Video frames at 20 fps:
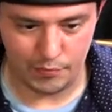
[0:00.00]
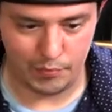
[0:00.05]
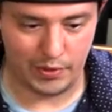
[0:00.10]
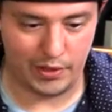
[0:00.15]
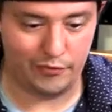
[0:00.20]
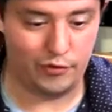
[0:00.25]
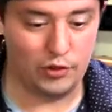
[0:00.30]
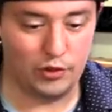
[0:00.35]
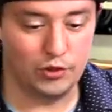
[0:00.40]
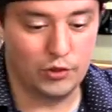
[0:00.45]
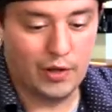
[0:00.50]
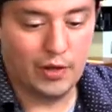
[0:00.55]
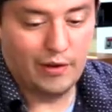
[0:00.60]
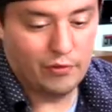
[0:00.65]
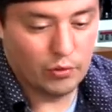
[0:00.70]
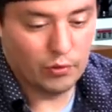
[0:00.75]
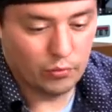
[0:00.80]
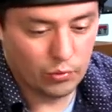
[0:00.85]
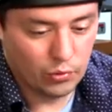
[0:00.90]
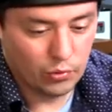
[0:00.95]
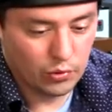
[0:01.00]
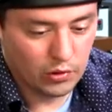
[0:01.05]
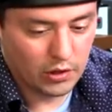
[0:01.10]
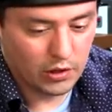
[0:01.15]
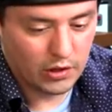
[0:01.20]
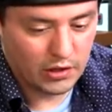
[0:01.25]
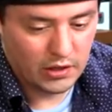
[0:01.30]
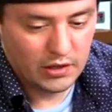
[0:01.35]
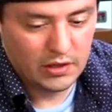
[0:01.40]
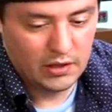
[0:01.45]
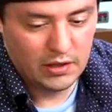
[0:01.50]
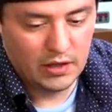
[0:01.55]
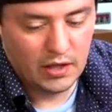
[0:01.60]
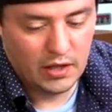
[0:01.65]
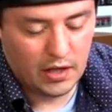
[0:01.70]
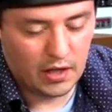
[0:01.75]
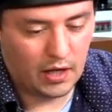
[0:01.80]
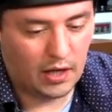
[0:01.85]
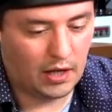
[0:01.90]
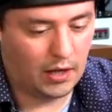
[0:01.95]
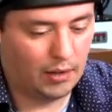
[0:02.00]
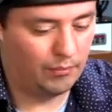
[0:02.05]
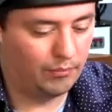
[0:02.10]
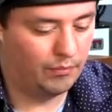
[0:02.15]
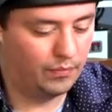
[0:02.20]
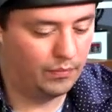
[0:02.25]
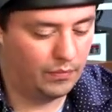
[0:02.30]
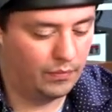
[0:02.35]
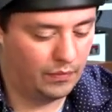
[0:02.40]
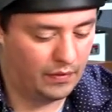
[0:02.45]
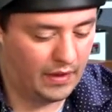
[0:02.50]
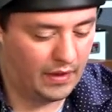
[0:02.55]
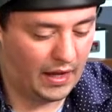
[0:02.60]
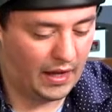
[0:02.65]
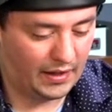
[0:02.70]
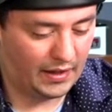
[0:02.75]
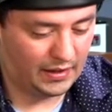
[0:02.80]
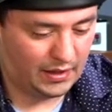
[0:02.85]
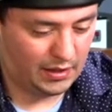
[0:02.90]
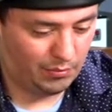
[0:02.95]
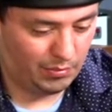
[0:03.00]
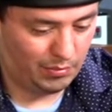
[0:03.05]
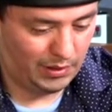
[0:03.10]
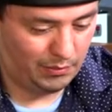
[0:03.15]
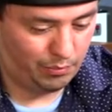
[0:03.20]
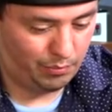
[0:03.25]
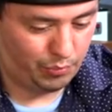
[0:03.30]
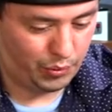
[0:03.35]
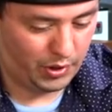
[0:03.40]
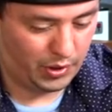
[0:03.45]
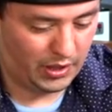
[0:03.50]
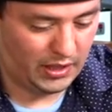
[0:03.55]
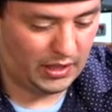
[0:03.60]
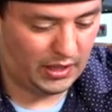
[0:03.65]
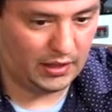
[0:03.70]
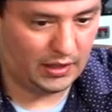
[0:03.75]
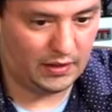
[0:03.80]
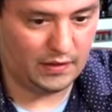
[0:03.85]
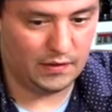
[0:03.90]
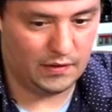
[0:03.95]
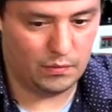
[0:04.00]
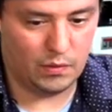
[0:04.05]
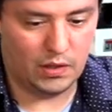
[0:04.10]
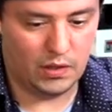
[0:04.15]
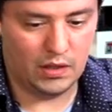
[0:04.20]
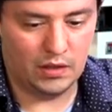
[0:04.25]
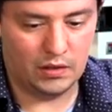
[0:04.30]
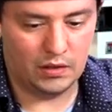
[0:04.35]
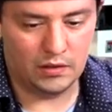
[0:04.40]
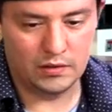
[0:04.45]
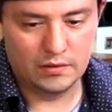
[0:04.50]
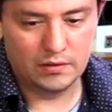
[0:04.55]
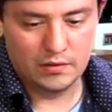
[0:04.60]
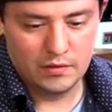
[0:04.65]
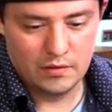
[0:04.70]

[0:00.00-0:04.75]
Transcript: But if you do have a ruler, that can be pretty handy as well.